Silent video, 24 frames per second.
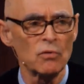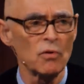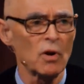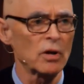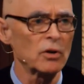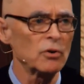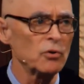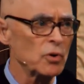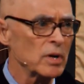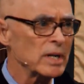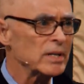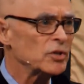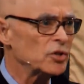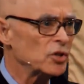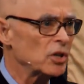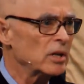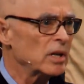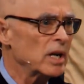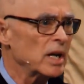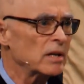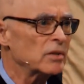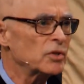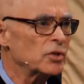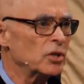or Kristen
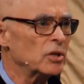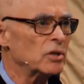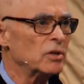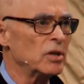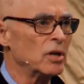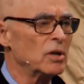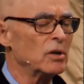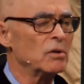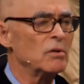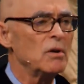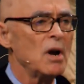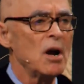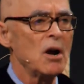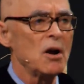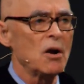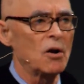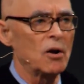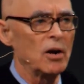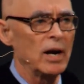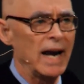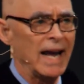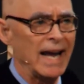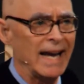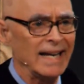has to do,
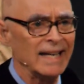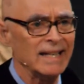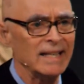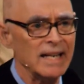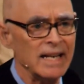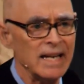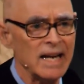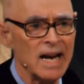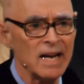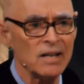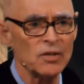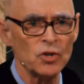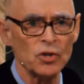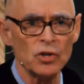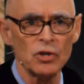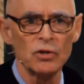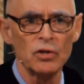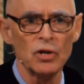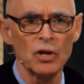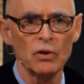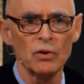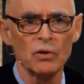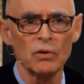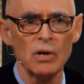or Andy has to
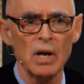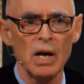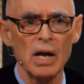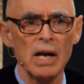do.